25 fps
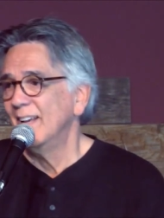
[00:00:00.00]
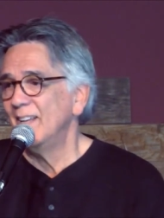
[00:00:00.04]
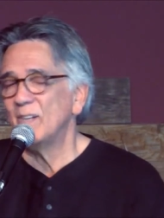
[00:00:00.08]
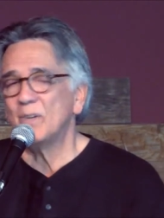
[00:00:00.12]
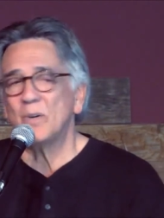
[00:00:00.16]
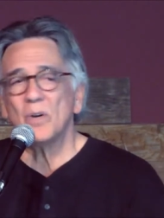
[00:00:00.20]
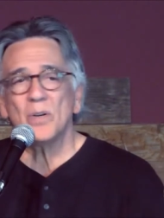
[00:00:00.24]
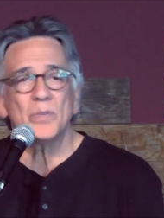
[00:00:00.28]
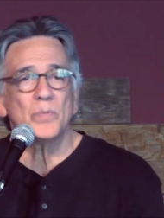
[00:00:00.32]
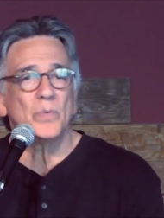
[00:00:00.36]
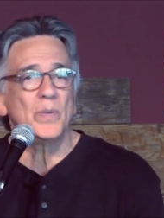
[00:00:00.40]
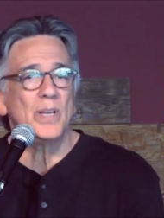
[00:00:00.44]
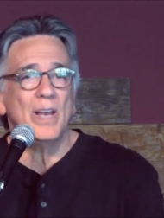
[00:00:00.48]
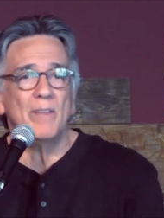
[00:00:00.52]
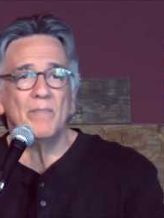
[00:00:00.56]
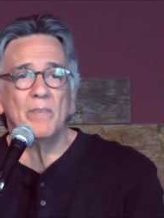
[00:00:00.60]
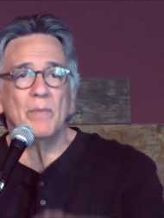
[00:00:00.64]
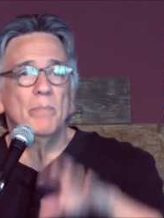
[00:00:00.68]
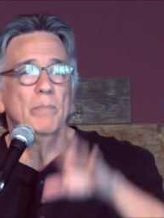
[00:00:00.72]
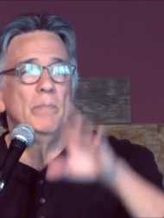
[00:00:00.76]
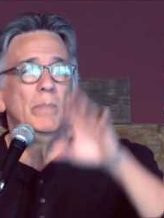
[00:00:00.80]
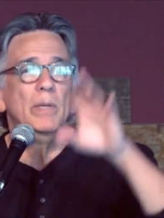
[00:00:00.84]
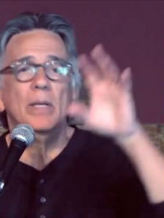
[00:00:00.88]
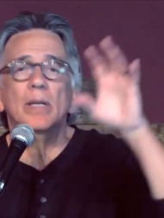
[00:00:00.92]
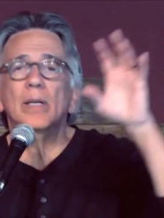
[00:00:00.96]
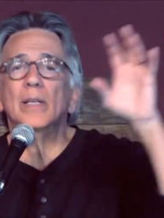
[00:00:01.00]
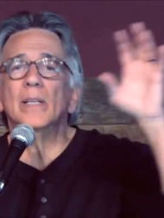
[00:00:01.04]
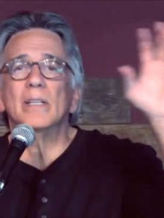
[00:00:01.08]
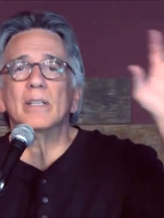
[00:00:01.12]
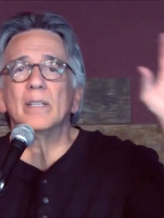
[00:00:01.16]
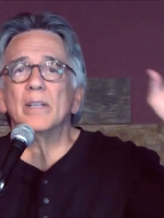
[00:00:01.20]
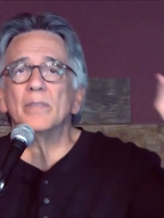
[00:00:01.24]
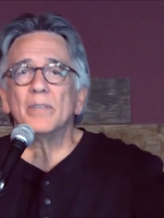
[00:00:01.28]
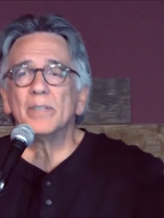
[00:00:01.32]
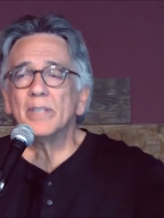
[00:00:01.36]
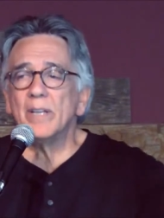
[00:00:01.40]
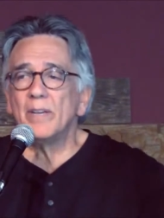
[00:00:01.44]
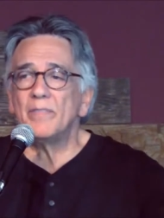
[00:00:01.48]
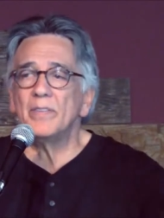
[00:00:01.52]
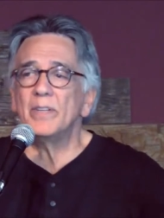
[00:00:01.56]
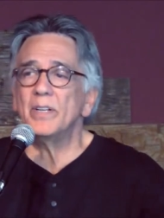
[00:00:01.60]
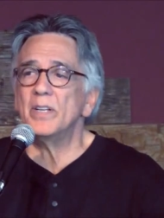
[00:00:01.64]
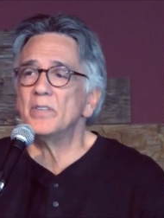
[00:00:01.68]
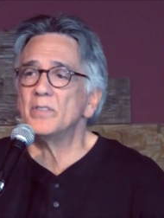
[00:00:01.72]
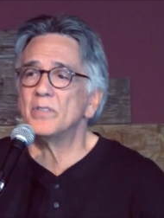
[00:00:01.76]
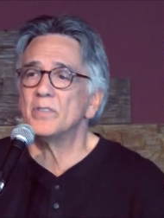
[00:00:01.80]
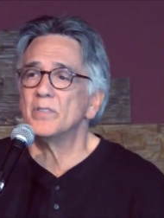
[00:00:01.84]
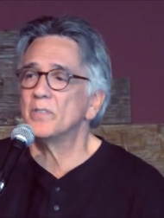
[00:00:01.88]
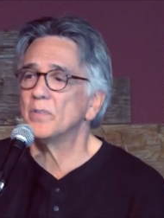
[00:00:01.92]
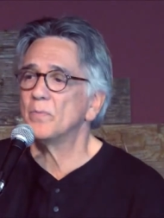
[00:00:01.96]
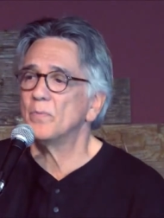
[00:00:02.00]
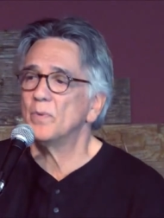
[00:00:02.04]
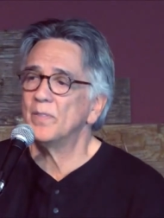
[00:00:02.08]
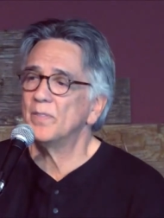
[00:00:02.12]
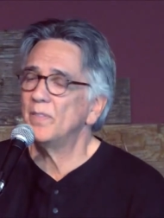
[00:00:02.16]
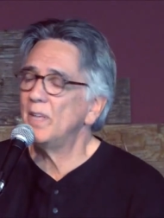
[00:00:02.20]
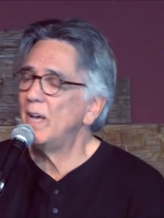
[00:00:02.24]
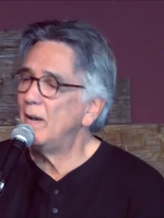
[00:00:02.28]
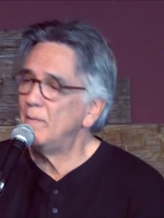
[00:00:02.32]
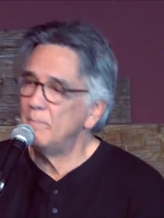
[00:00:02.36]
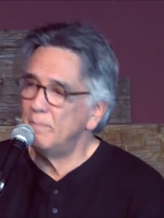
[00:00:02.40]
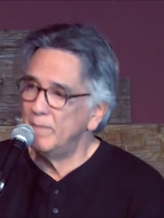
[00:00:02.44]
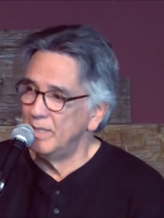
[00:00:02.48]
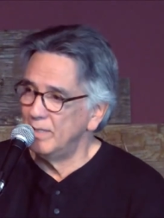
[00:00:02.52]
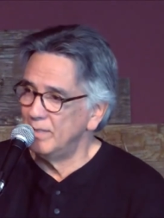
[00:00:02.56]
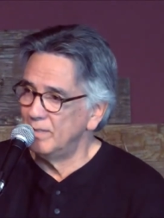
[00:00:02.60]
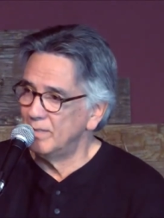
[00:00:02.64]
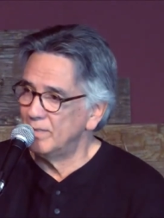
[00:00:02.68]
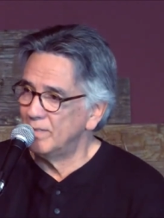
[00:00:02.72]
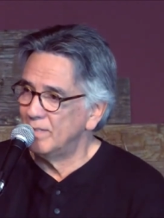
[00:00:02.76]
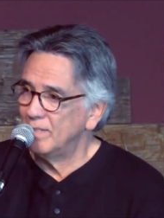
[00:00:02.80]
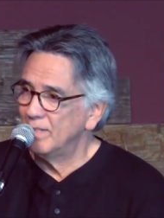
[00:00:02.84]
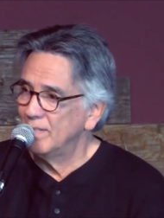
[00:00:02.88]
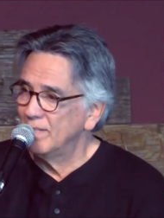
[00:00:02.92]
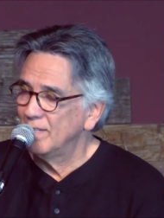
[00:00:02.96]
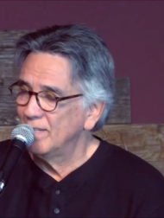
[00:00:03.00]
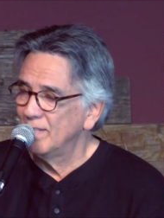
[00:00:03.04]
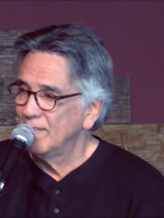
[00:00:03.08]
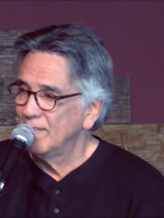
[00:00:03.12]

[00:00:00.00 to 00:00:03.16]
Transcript: And of course, we have a million different definitions of what that means.